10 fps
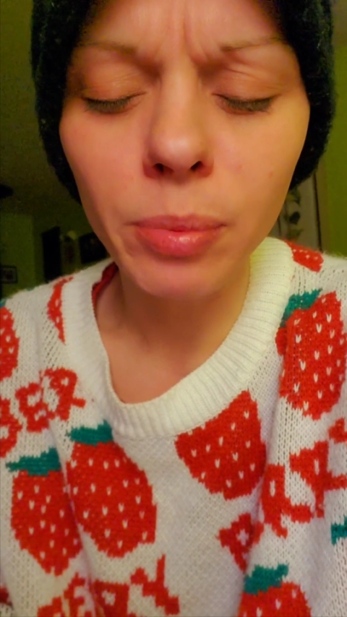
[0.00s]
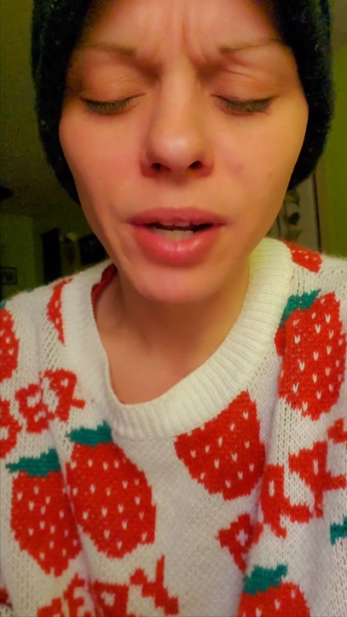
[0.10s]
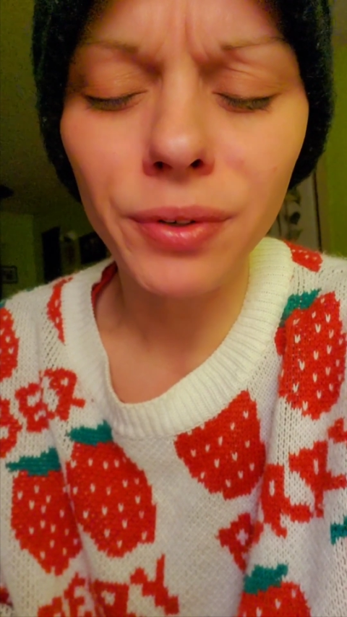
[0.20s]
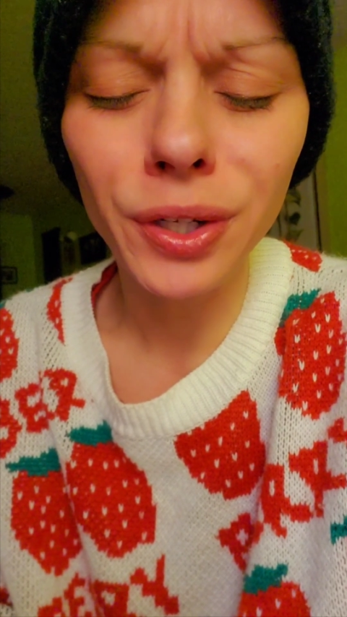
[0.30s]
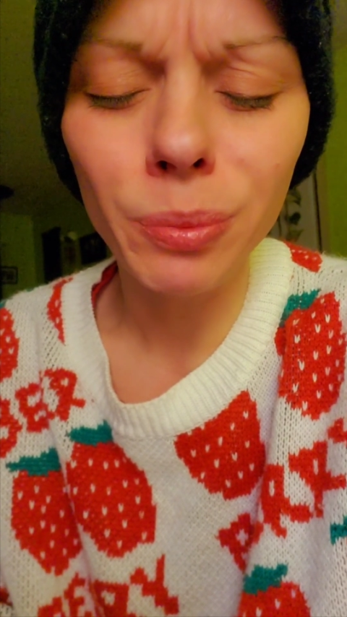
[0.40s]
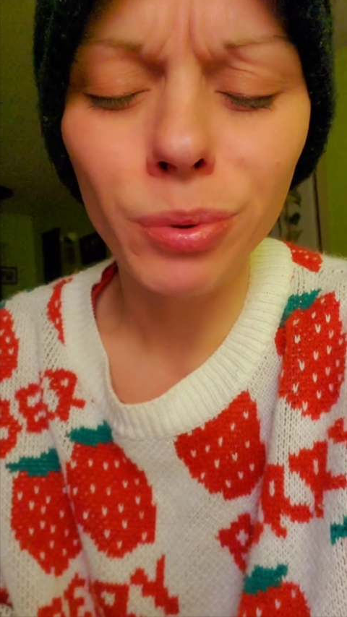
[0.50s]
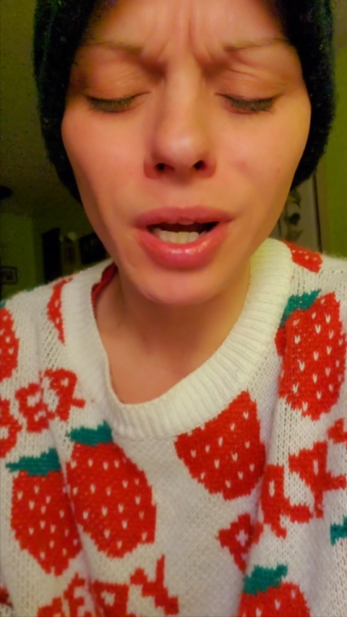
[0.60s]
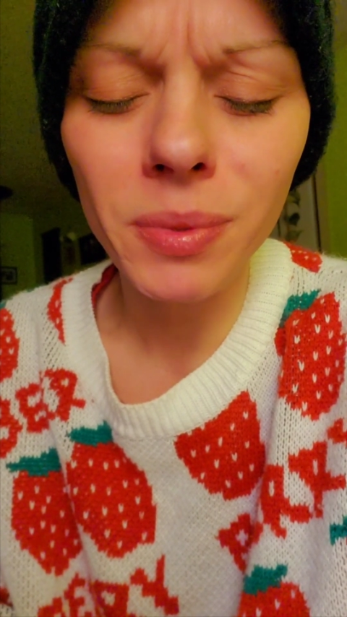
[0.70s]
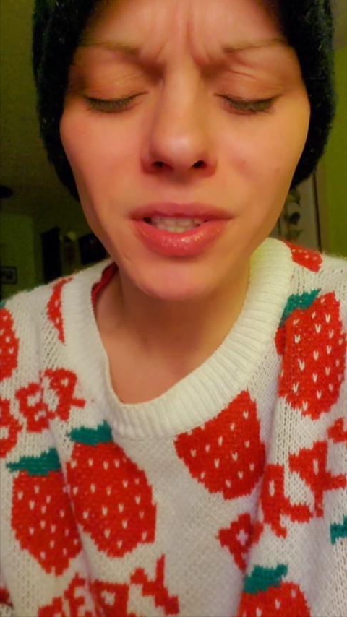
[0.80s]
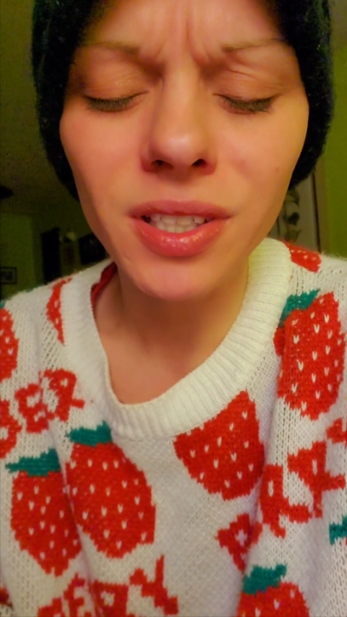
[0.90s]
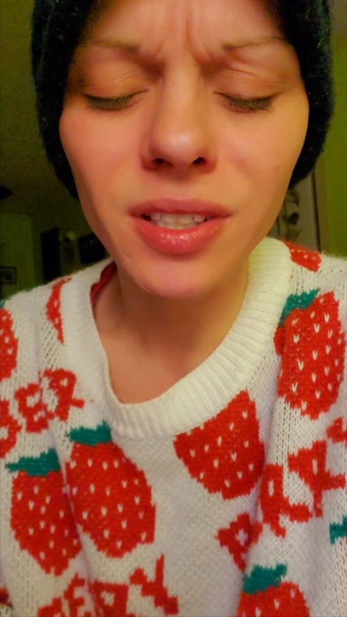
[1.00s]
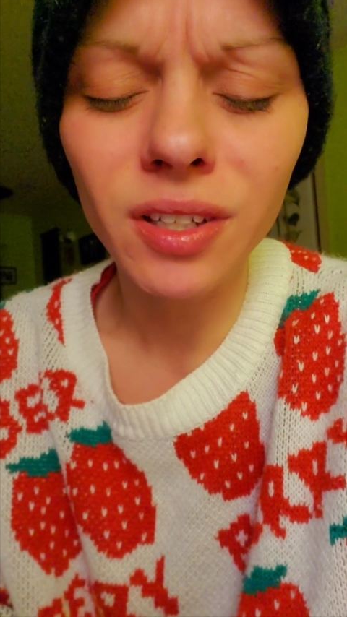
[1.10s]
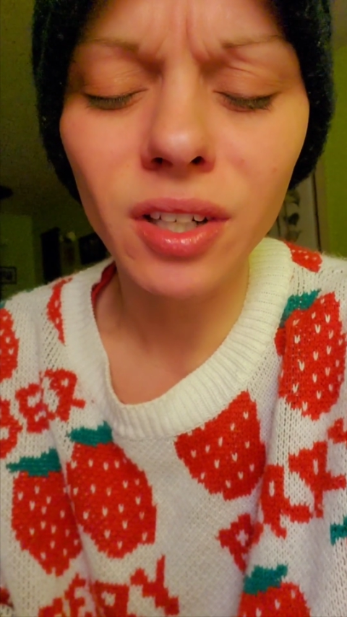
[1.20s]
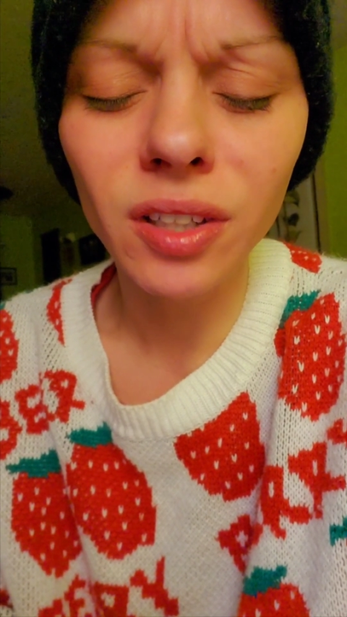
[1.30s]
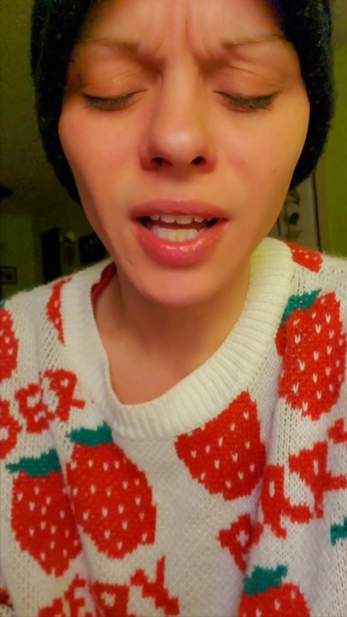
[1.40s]
We pray for your promises in
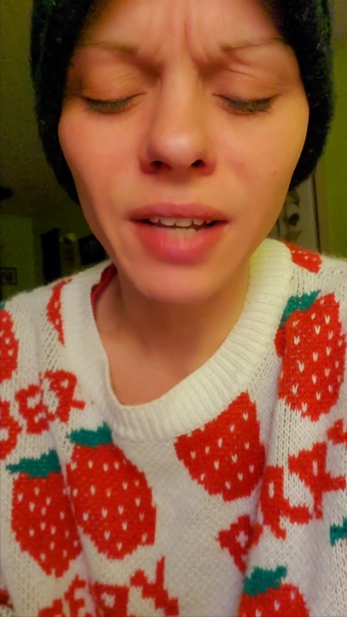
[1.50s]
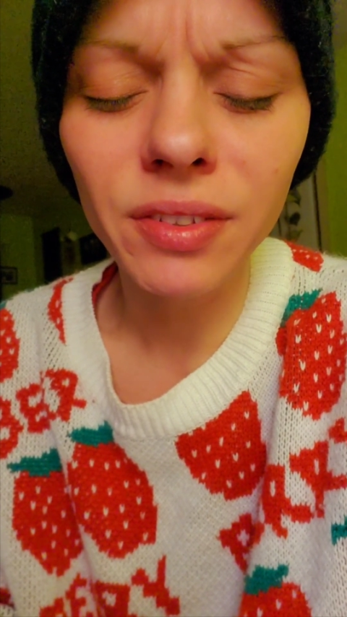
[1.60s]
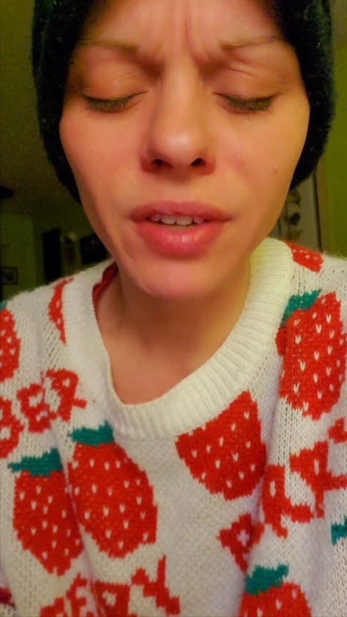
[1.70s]
our lives,